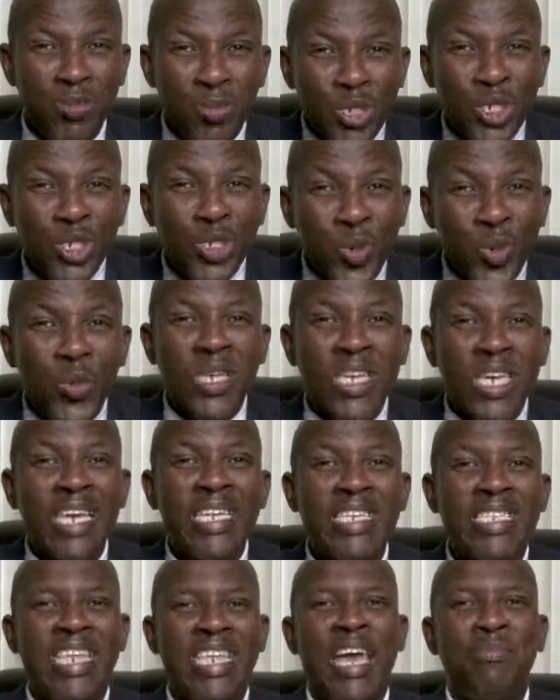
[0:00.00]
must
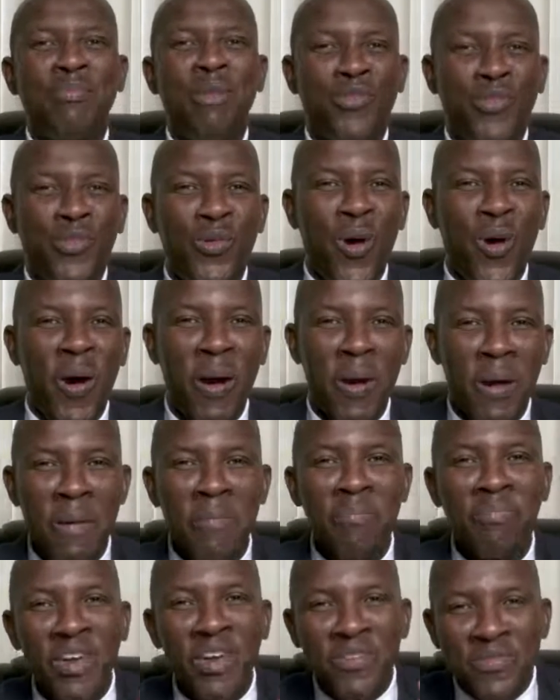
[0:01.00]
showcase that before
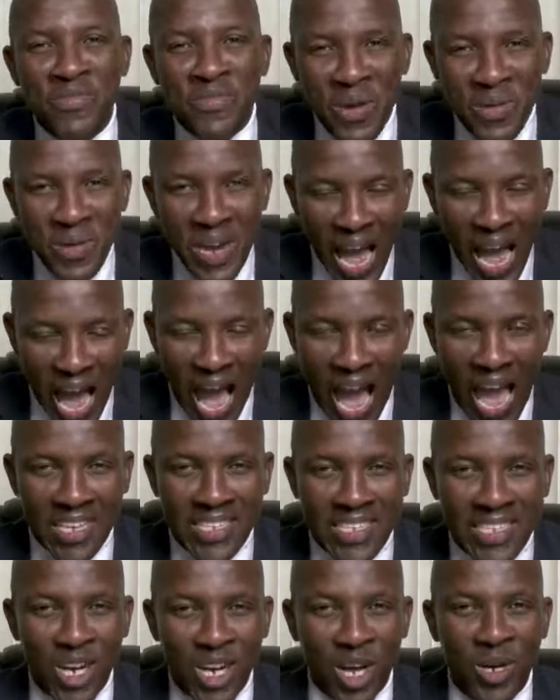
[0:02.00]
their very
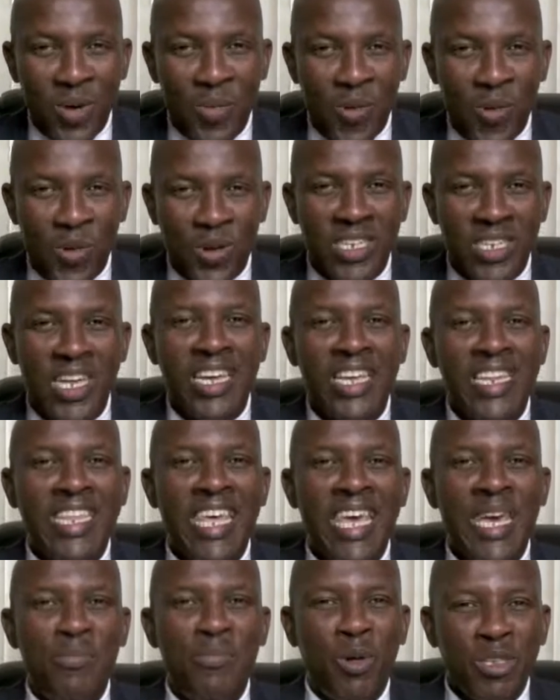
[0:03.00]
eyes. In other words,
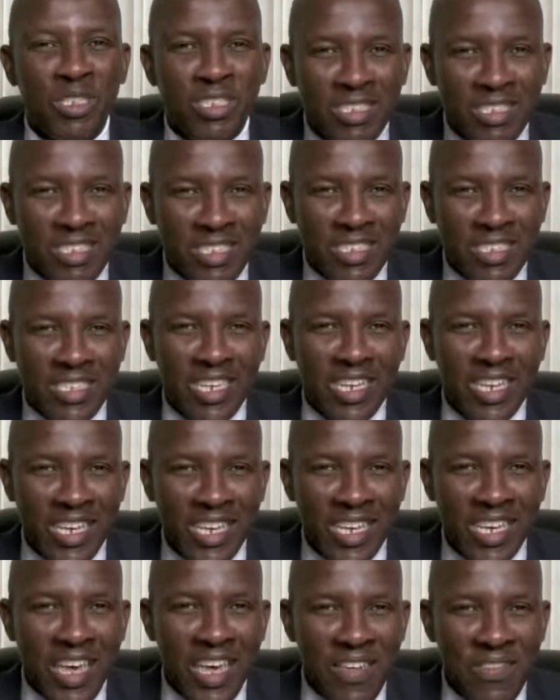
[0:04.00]
they must
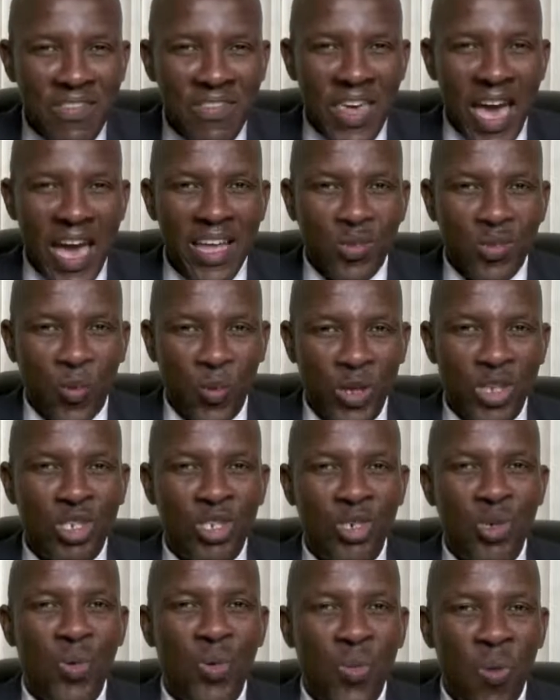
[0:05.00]
see that
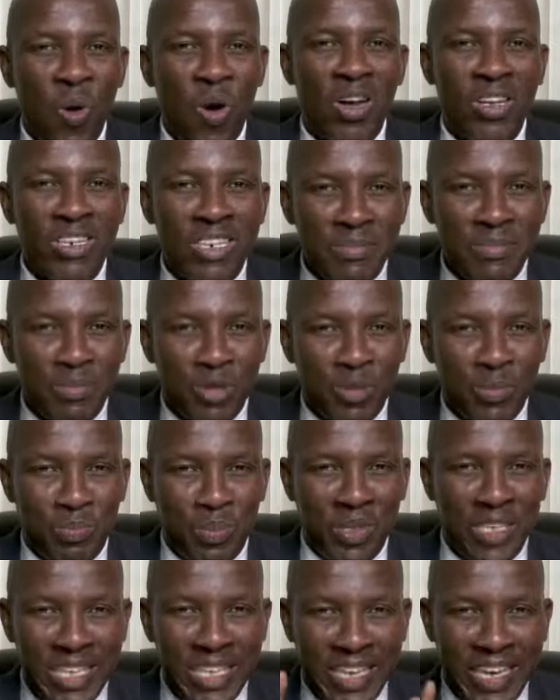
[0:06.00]
which you want them to
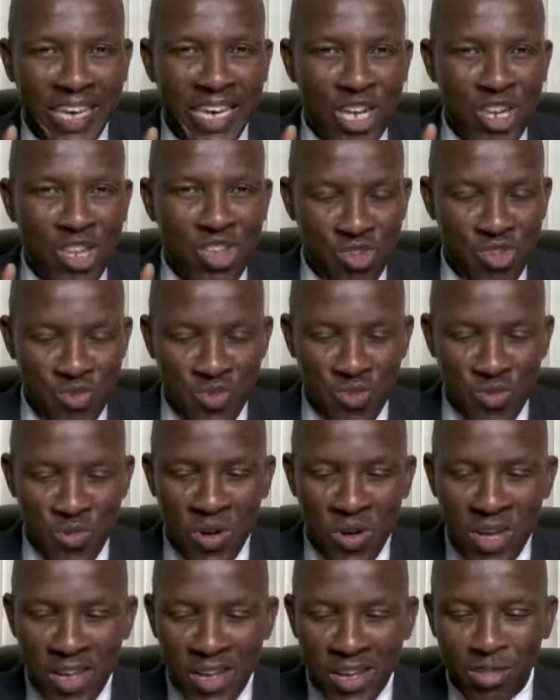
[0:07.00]
be in
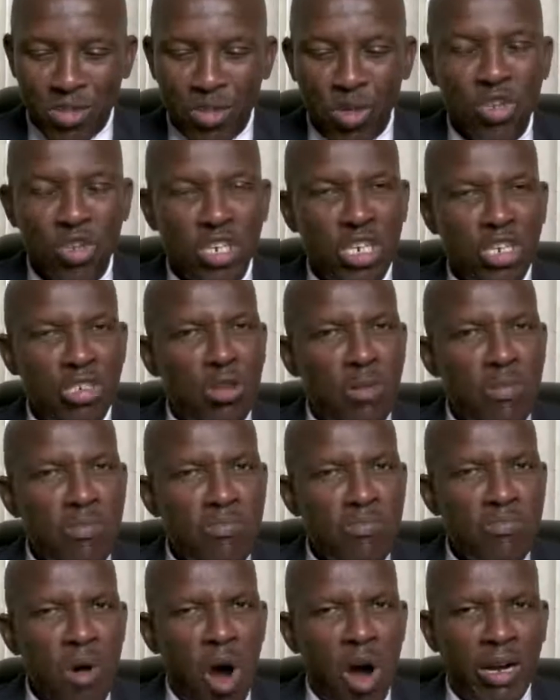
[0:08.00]
you. So you need to
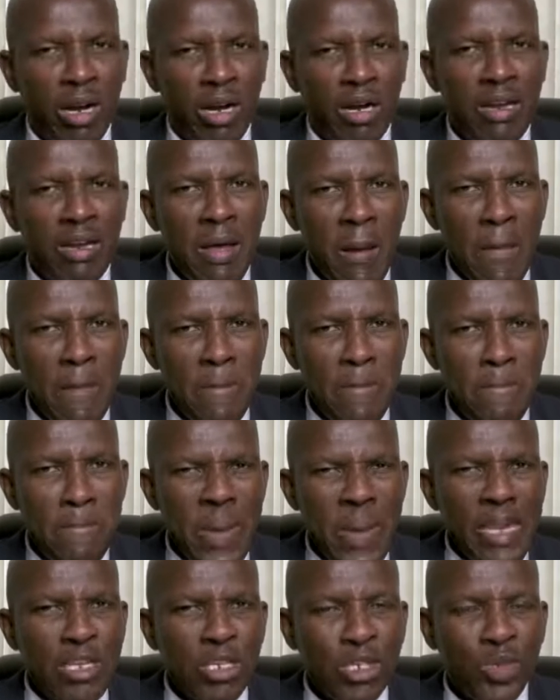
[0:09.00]
model.
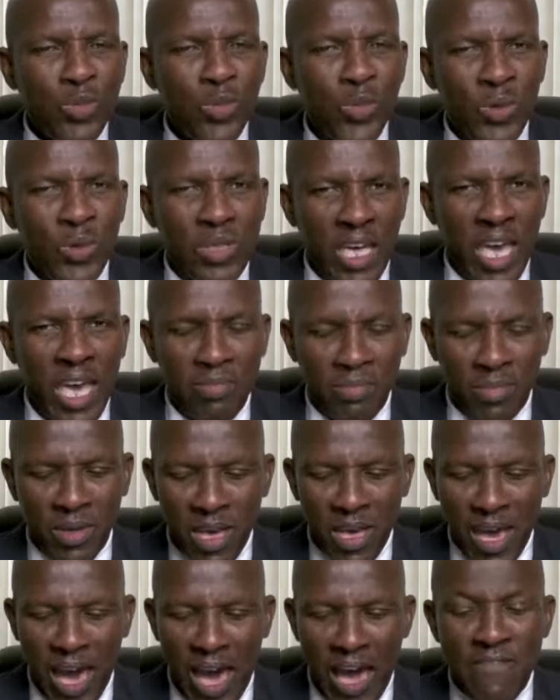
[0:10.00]
mentor them,
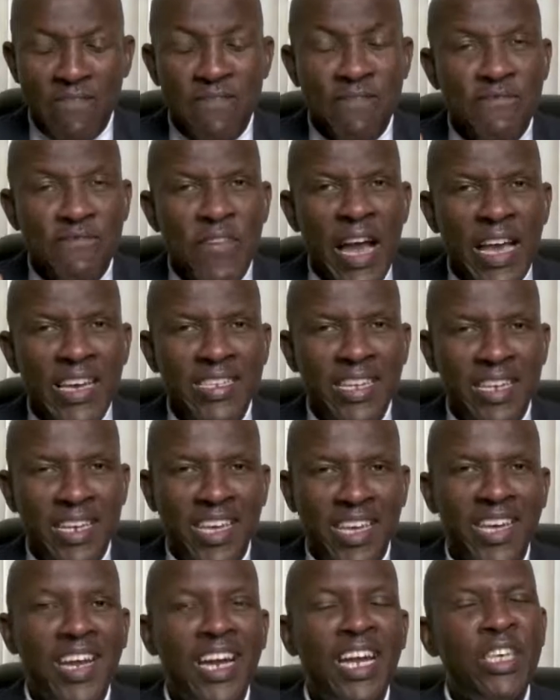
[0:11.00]
and
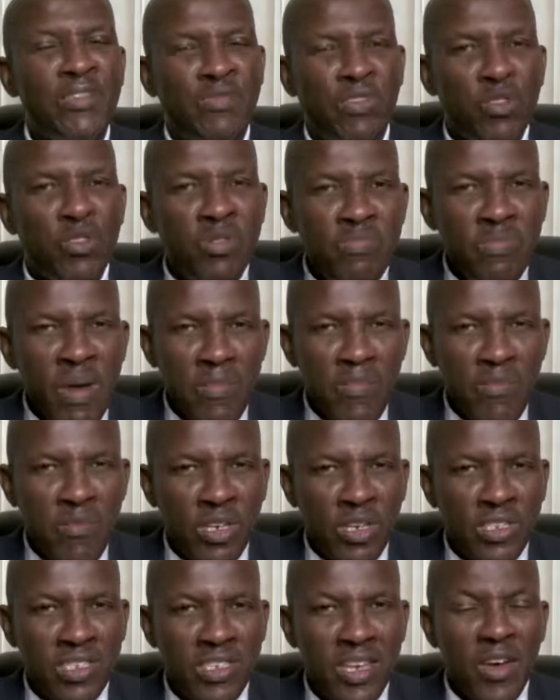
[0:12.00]
finally leave good
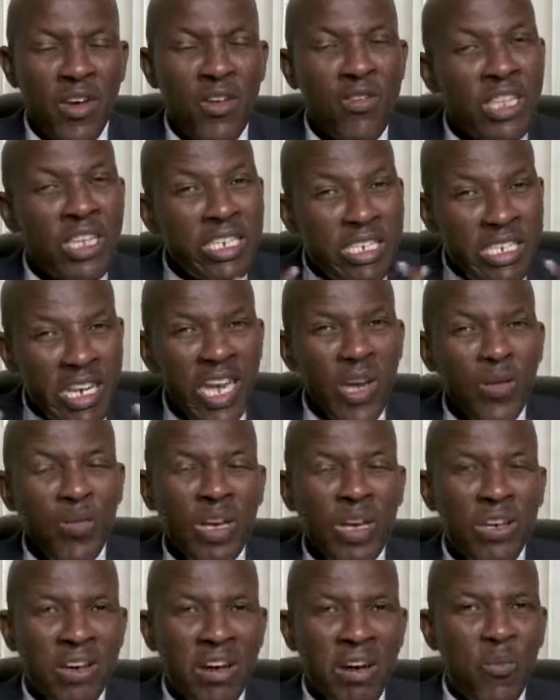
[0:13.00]
memories. The day
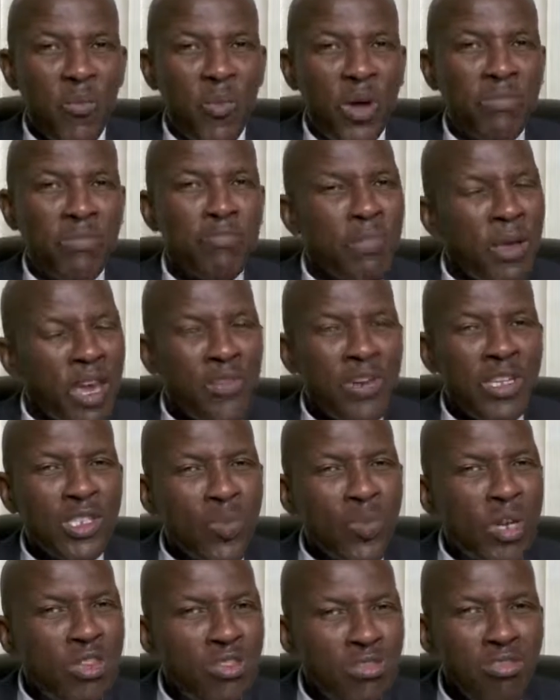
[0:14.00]
will come when
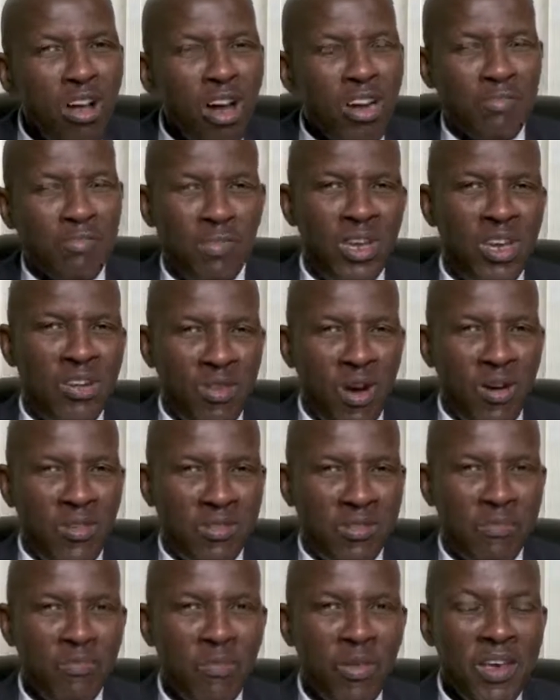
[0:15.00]
parents will not be
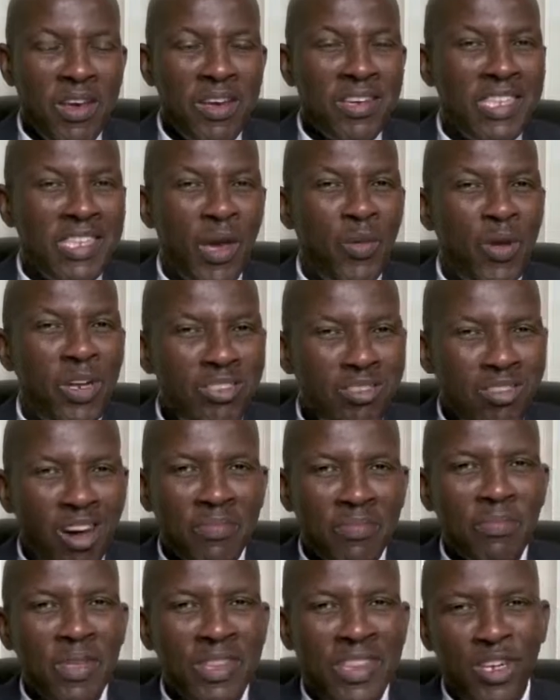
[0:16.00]
around. They will
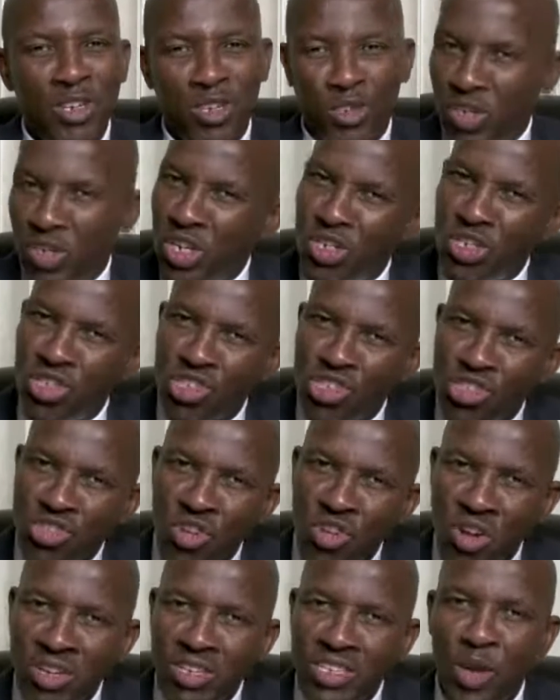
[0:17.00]
not be there to
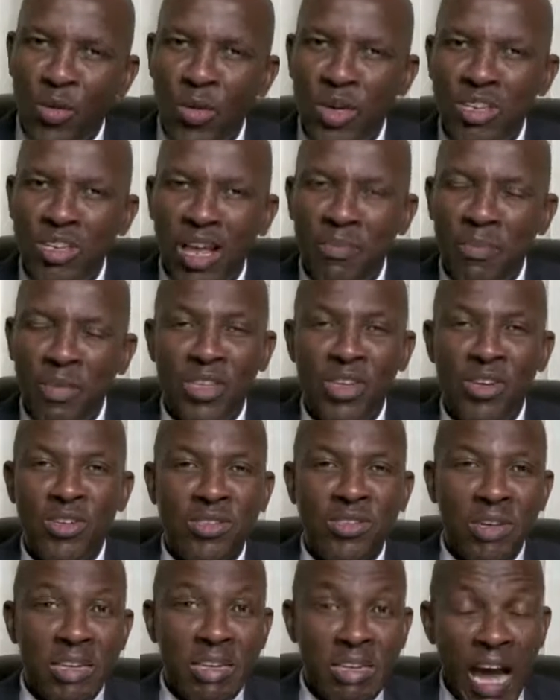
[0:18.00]
instruct, they will not be
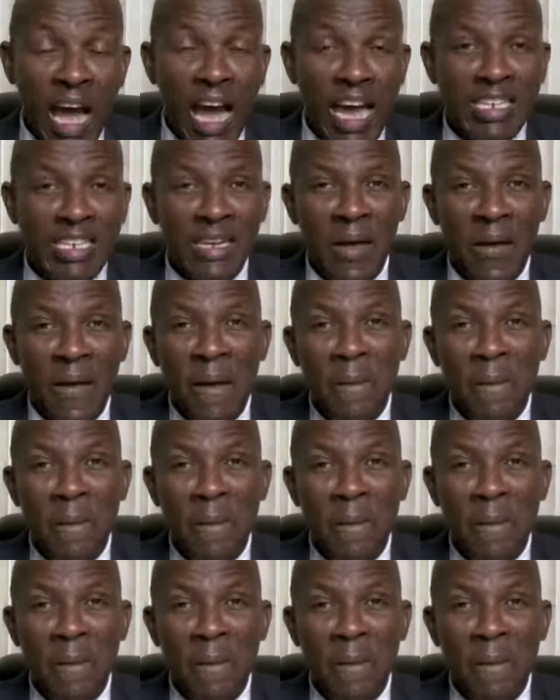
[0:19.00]
there to guide.